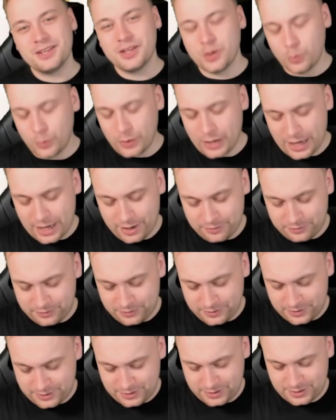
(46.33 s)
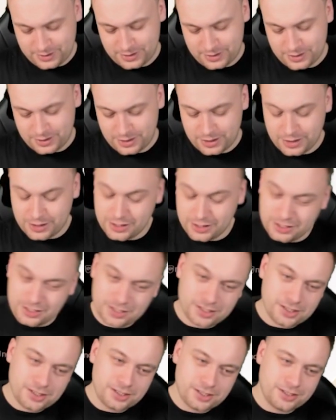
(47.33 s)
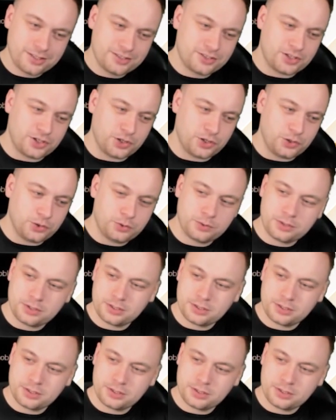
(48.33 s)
we have 2